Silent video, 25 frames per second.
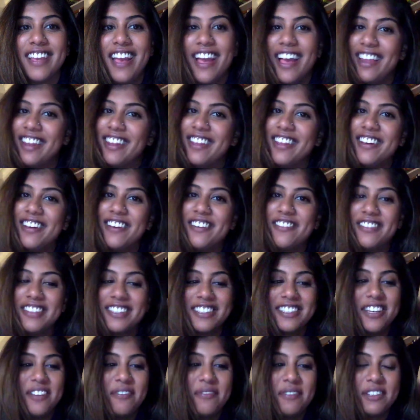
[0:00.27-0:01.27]
Hello,
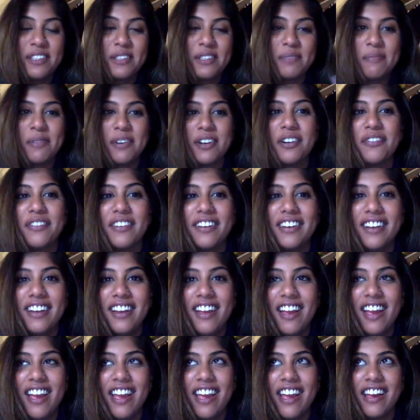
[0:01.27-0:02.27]
what's up? It's Purva,
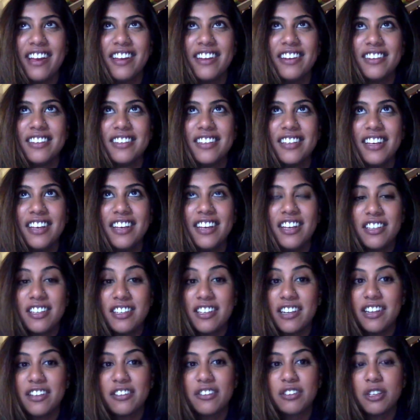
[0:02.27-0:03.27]
and
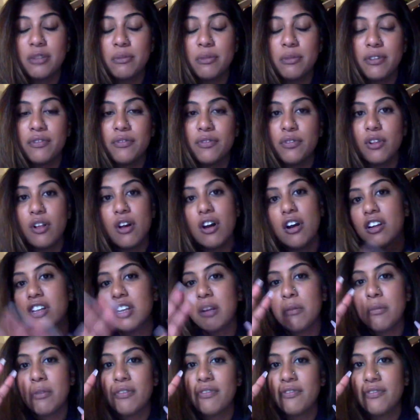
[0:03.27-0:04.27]
today is going to be vlog
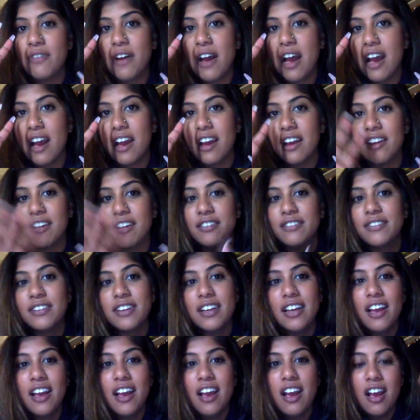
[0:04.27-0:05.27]
number 5.
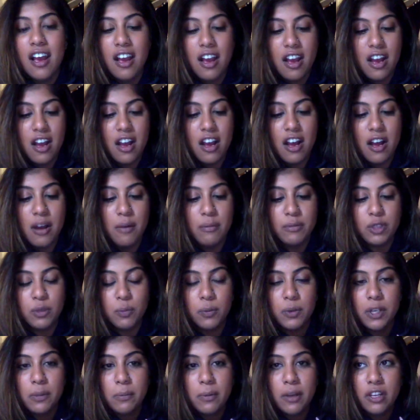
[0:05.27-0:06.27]
So
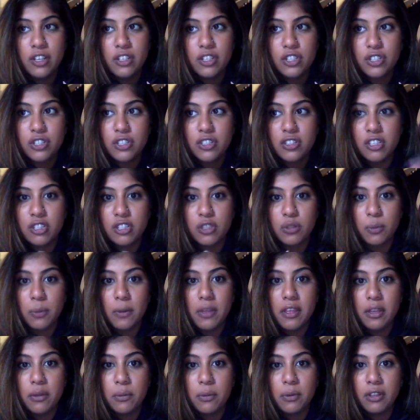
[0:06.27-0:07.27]
pretty much this
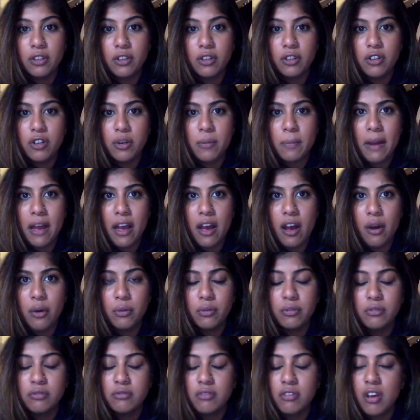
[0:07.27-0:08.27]
week we learn
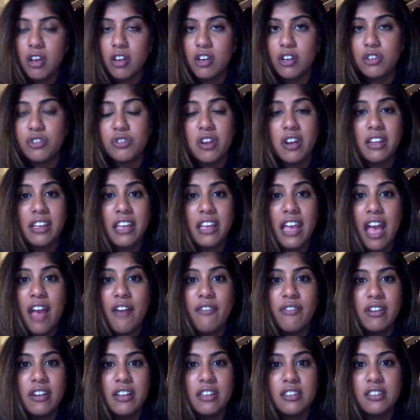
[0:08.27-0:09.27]
about understanding
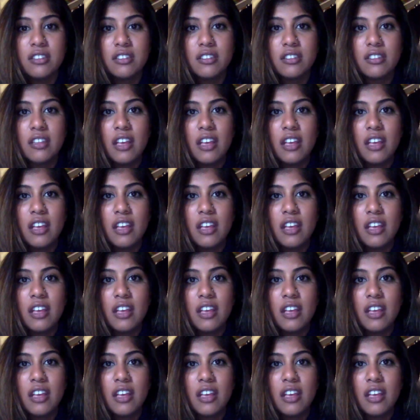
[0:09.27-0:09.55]
evidence